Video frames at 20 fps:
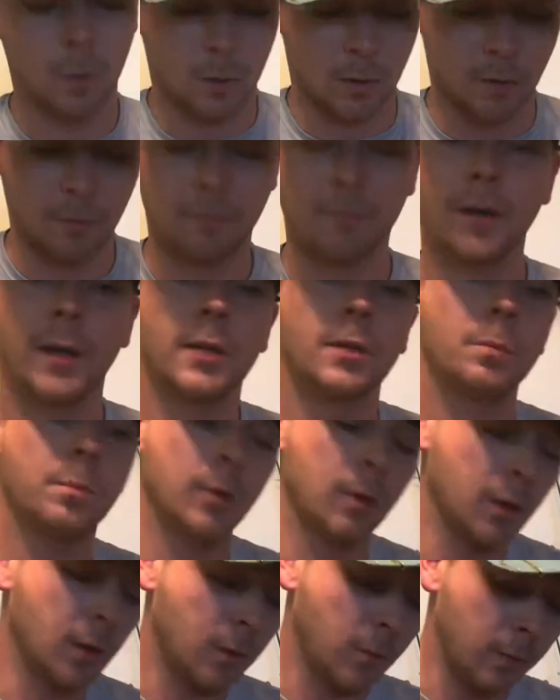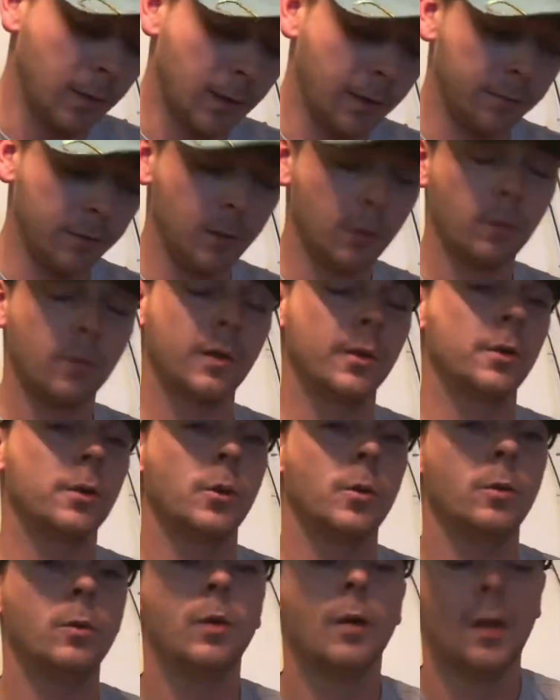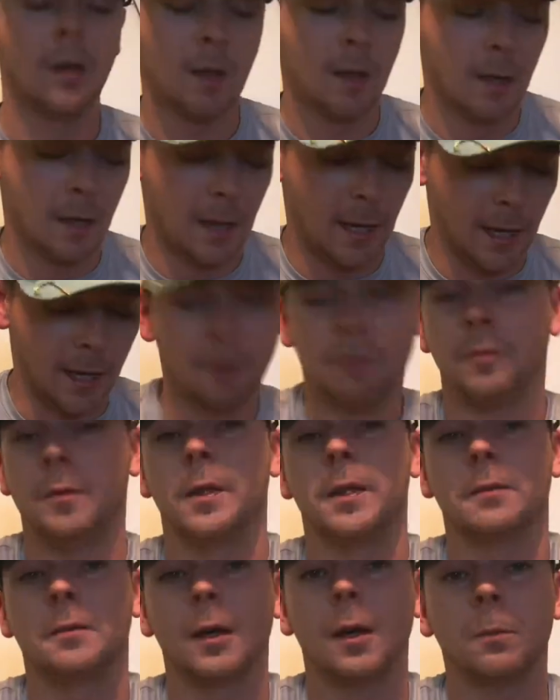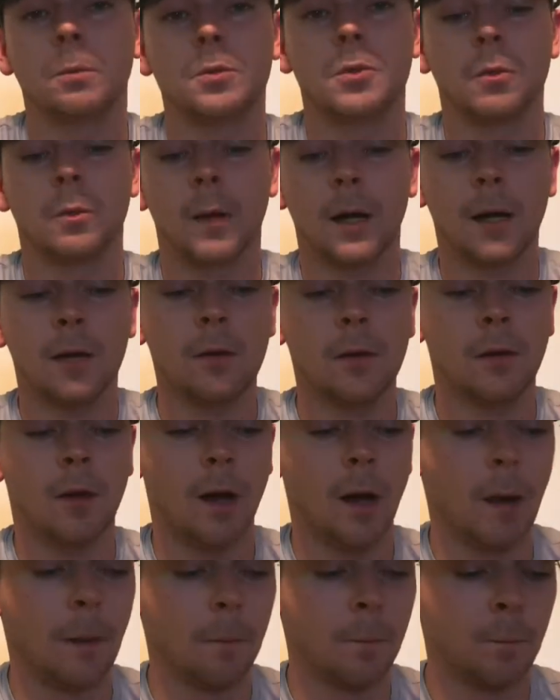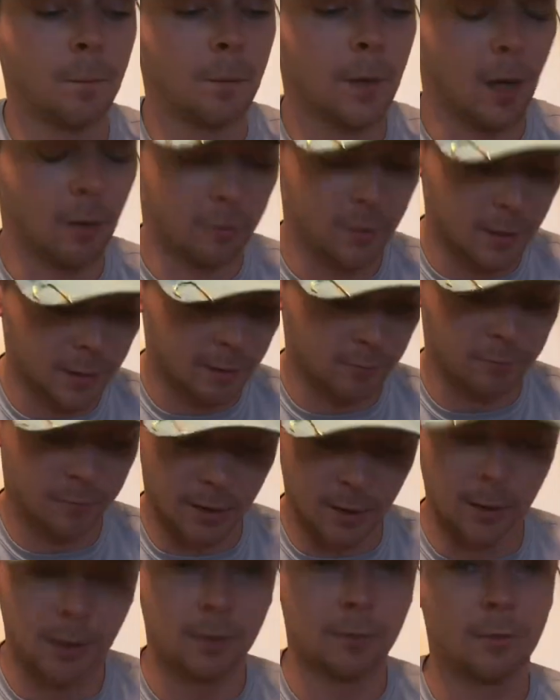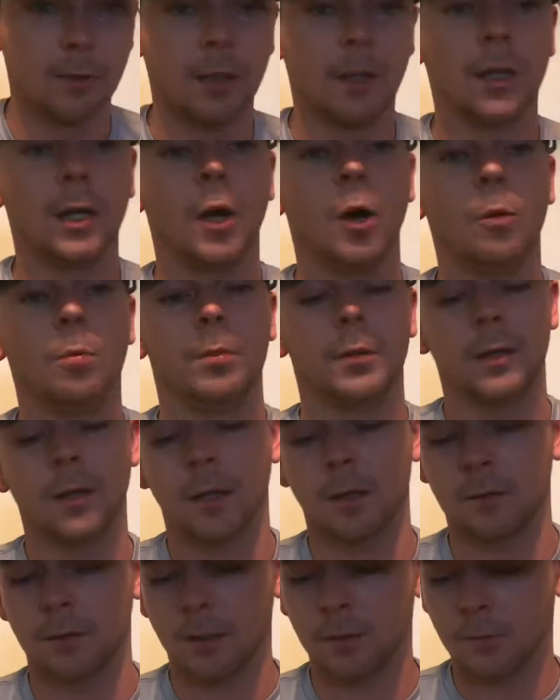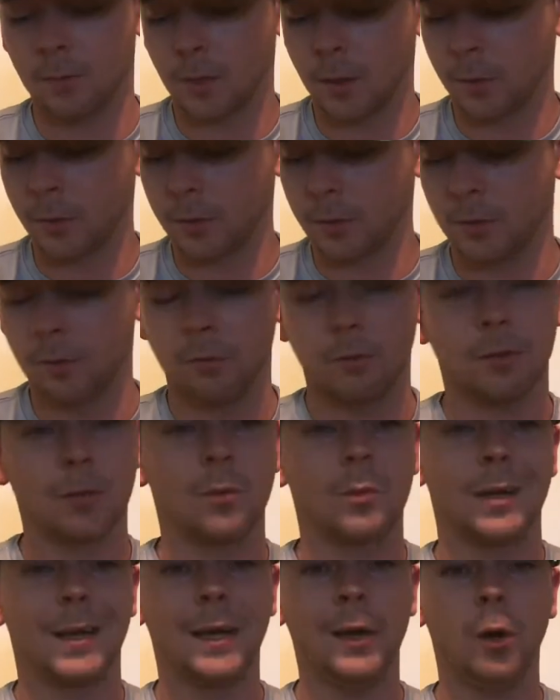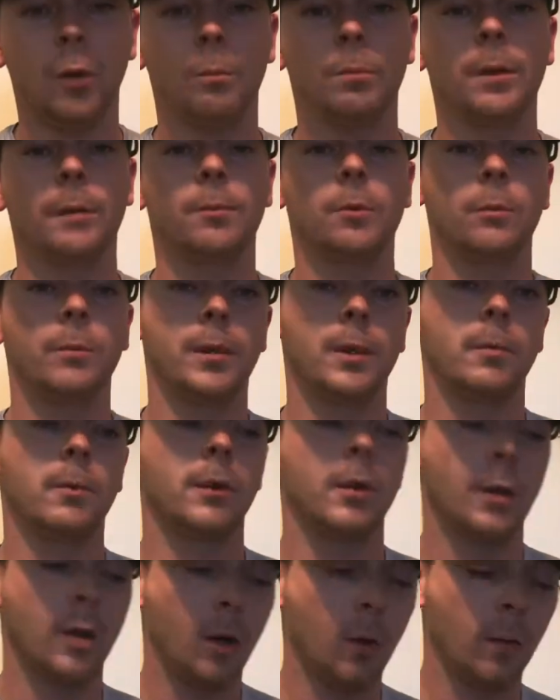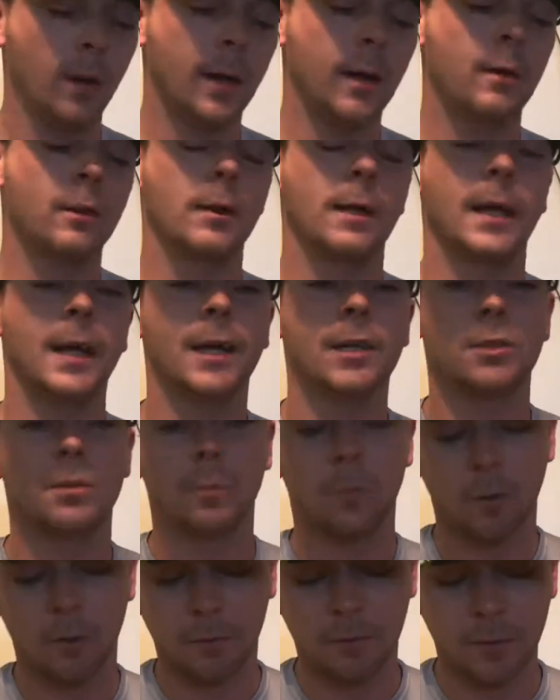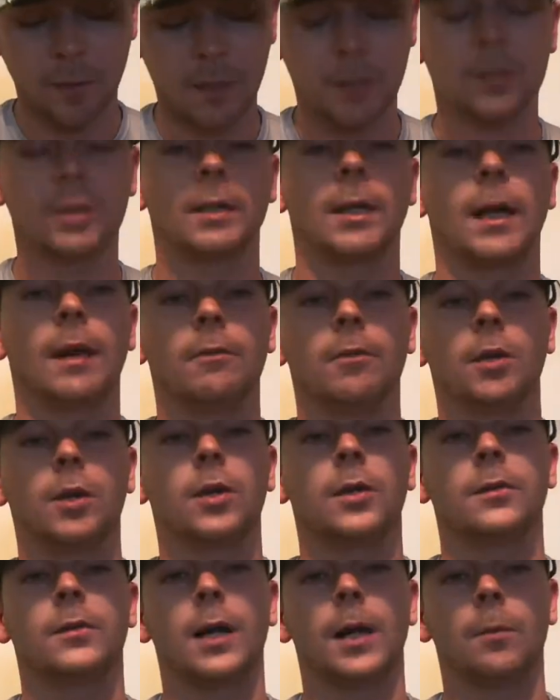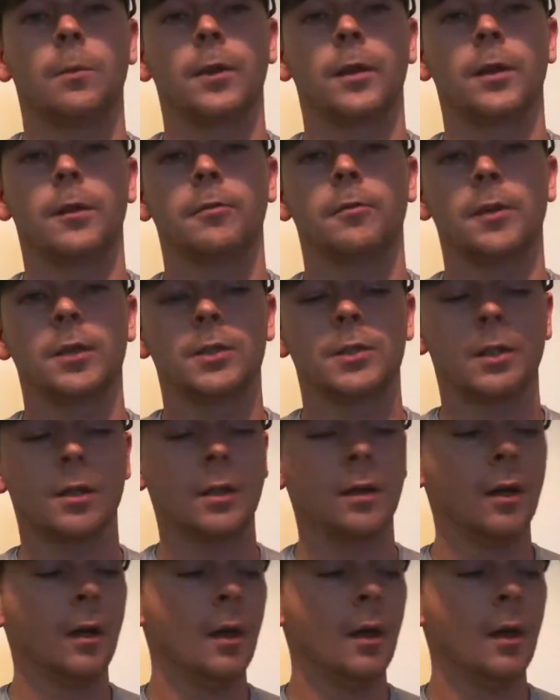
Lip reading: or on Facebook, whatever you want to do, if this helped you out. I really, really, really hope it does. That's what I want to do, is I want to help people be able to go out and catch more fish and have a good time while they're fishing.